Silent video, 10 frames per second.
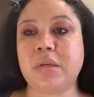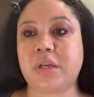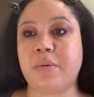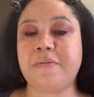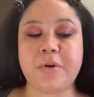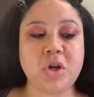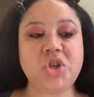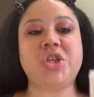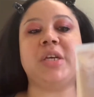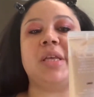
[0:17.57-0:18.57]

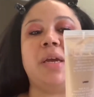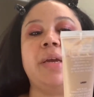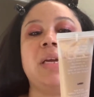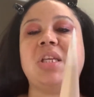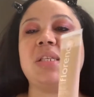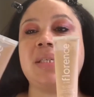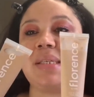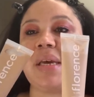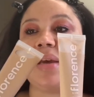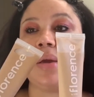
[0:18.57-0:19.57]
unfortunately, it doesn't
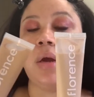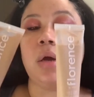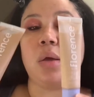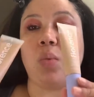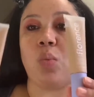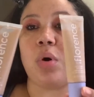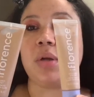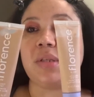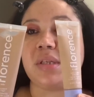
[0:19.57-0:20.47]
say what the